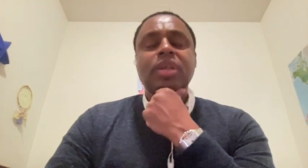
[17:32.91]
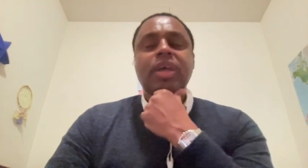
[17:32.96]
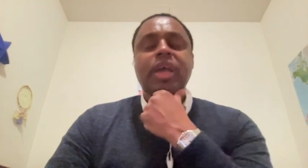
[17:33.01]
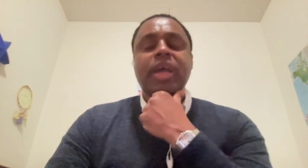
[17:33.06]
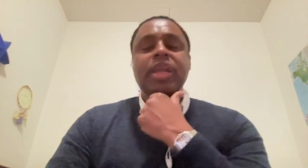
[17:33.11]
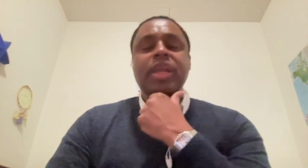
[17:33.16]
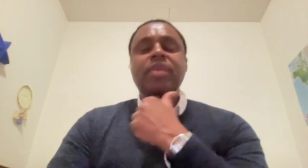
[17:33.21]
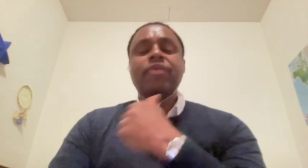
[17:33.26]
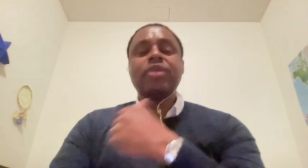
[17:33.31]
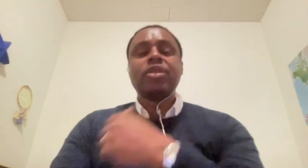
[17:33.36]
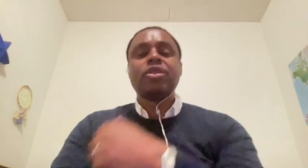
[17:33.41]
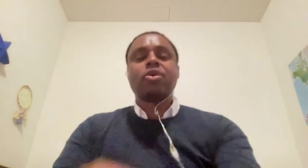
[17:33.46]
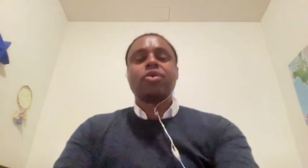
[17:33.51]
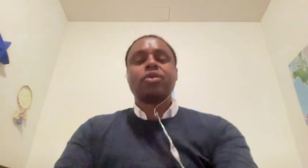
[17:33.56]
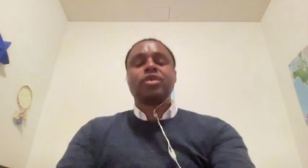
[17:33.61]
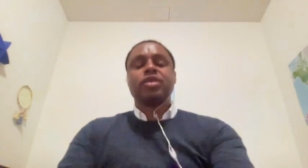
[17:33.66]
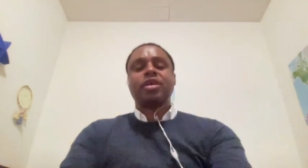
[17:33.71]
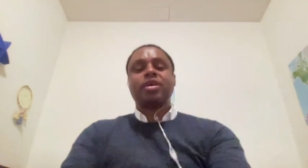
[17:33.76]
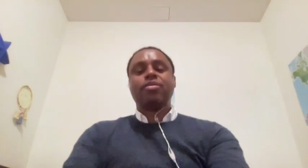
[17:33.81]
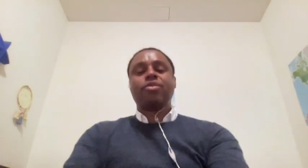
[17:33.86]
And even though
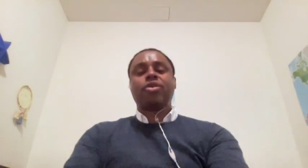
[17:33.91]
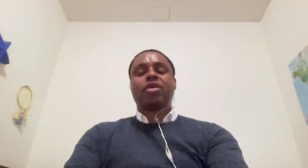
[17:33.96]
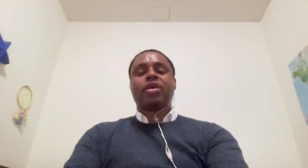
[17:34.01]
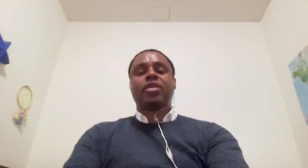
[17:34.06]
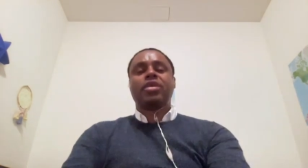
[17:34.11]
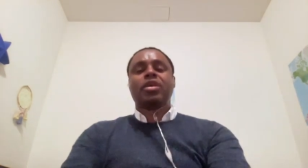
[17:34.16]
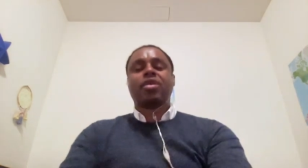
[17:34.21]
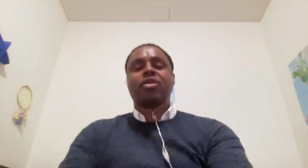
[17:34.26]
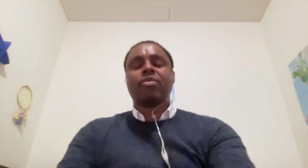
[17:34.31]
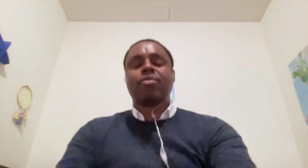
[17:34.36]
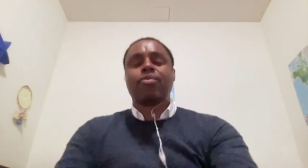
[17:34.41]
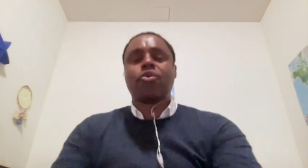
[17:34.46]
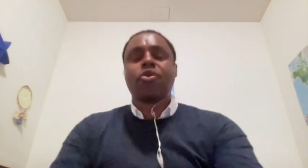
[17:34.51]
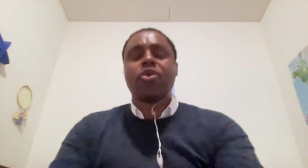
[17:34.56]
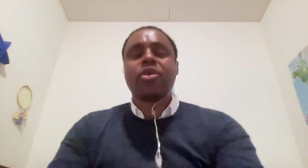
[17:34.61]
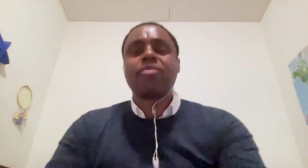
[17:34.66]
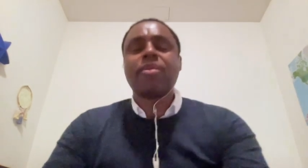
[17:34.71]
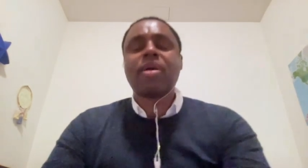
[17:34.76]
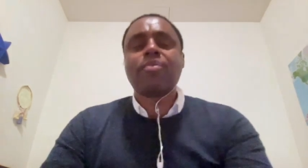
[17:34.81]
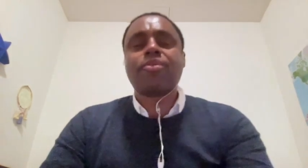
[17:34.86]
Timmer and the other
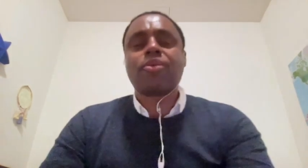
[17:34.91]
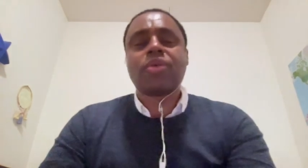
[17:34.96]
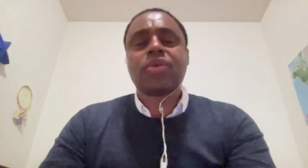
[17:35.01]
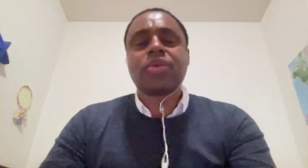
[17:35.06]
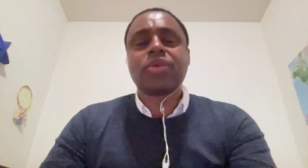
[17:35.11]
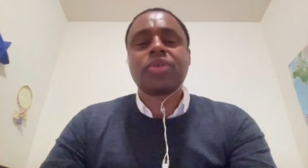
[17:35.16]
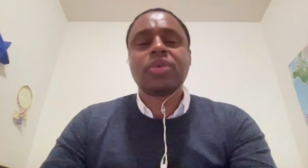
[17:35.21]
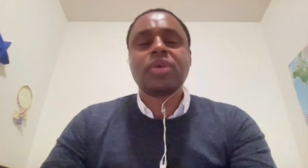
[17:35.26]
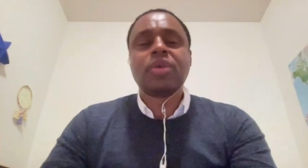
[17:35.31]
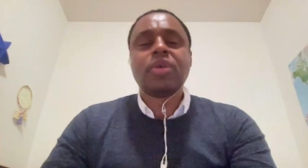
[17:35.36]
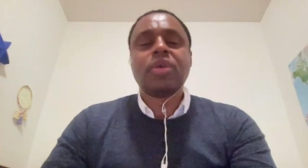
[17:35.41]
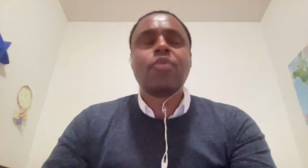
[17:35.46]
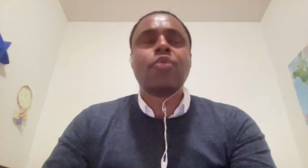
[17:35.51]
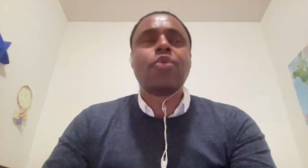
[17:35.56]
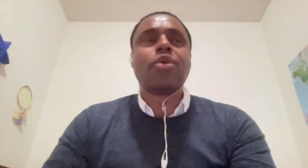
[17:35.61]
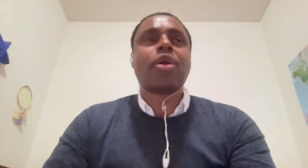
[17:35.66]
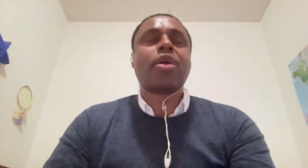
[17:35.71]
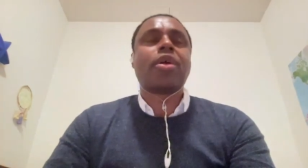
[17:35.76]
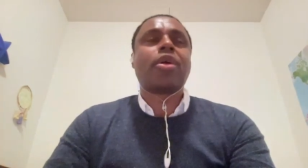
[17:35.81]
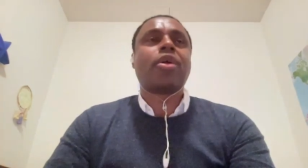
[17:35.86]
board members
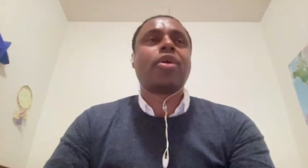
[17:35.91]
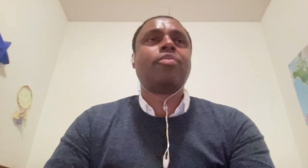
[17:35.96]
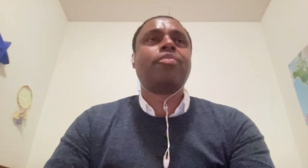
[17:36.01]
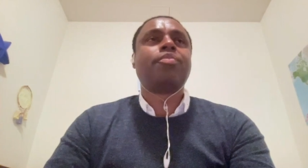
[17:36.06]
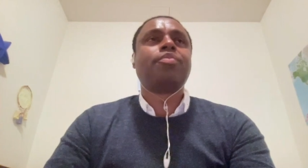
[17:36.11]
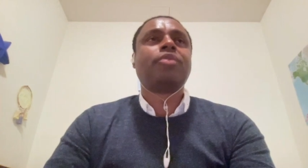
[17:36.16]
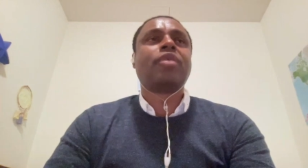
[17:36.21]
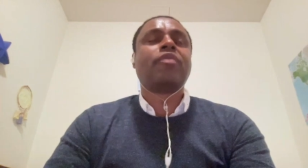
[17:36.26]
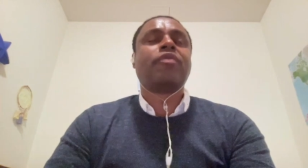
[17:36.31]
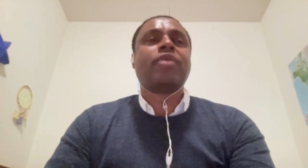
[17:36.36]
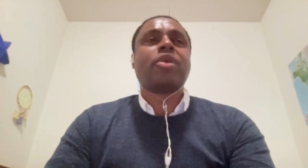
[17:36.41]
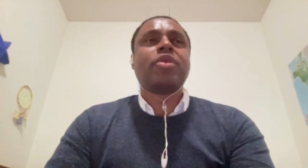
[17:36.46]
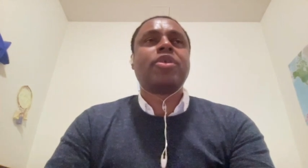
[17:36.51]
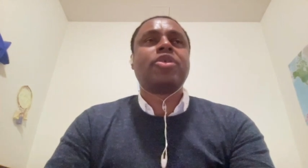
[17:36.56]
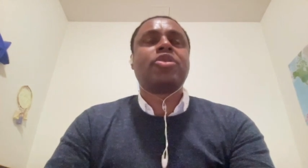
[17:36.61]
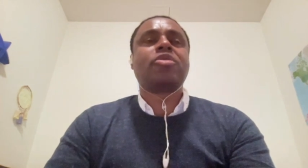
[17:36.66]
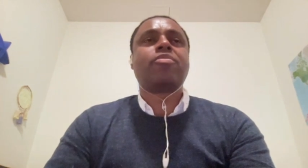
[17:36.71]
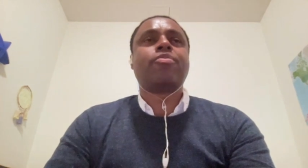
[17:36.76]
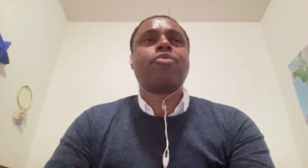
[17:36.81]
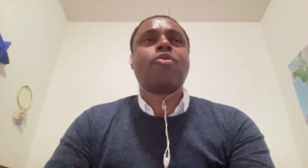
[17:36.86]
were very
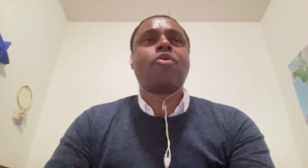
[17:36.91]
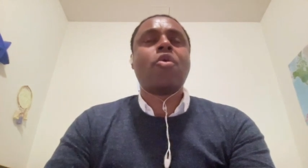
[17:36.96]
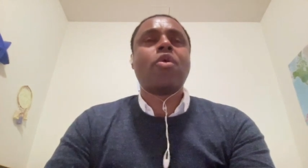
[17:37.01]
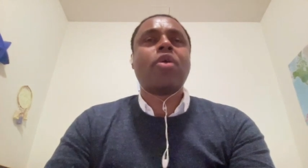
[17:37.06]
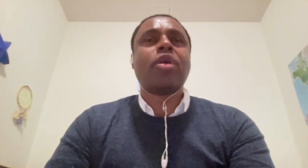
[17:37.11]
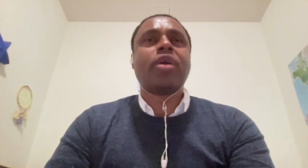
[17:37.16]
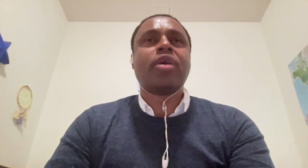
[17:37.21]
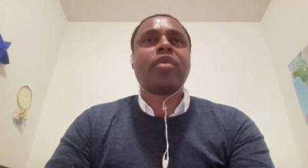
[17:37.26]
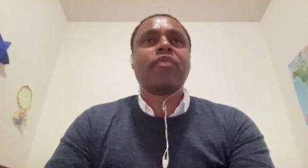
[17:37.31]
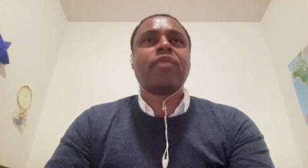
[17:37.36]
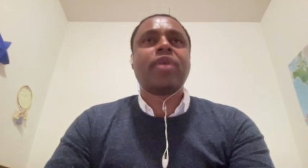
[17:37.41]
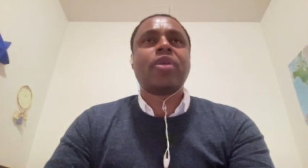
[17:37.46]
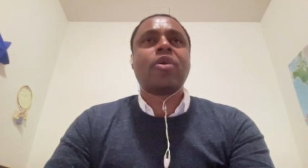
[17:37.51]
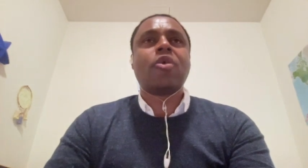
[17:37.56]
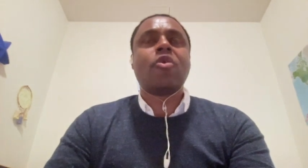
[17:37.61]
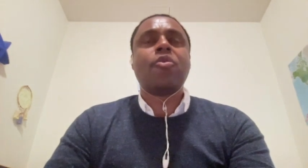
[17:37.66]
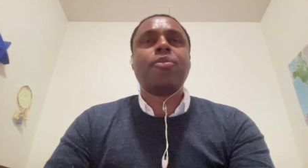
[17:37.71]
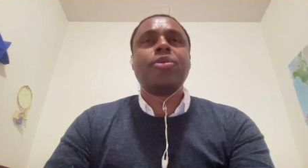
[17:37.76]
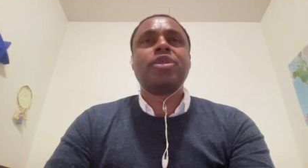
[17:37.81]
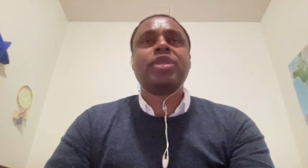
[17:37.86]
supportive and
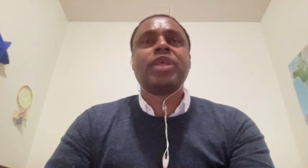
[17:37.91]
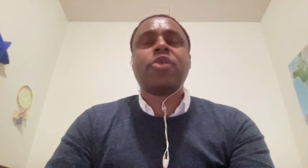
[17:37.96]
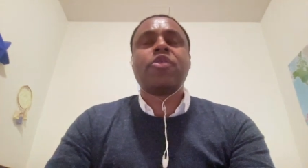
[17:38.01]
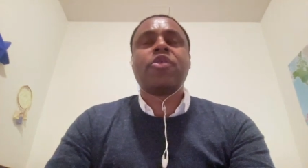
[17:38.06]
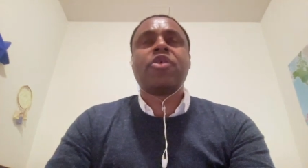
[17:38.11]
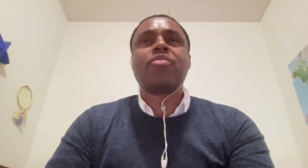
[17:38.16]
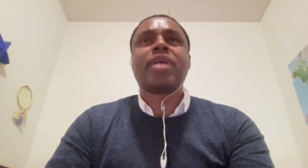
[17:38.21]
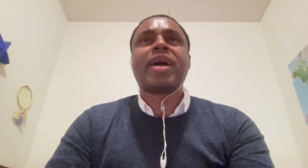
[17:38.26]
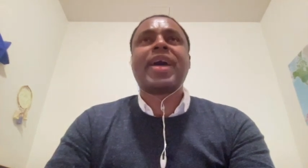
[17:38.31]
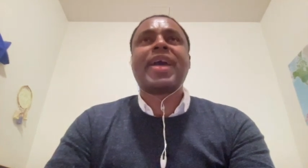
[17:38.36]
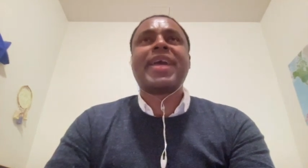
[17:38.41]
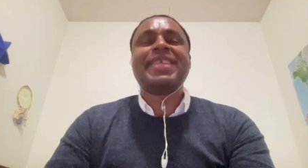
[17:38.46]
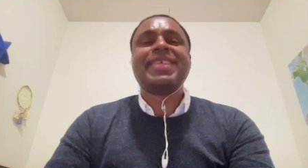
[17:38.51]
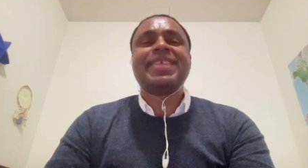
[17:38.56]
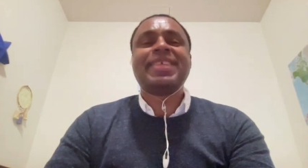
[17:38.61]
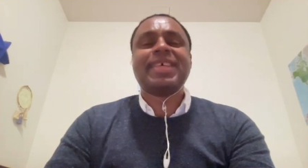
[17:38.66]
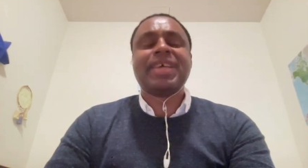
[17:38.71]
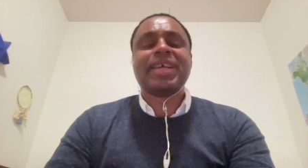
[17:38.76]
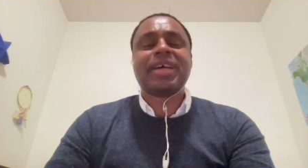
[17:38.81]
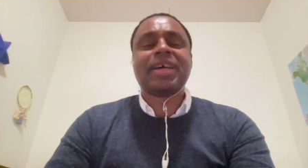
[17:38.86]
open to hearing my
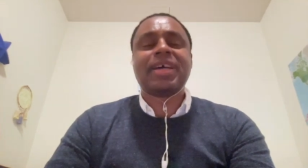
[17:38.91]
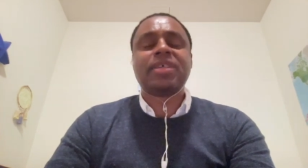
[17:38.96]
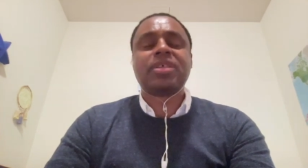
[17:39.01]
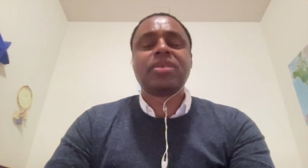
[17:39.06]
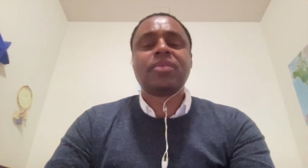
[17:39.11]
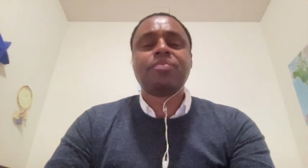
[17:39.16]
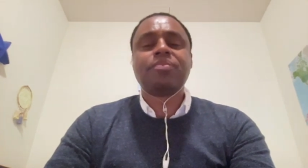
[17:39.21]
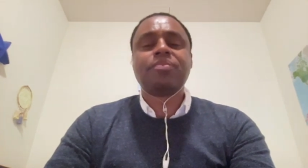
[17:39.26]
ideas,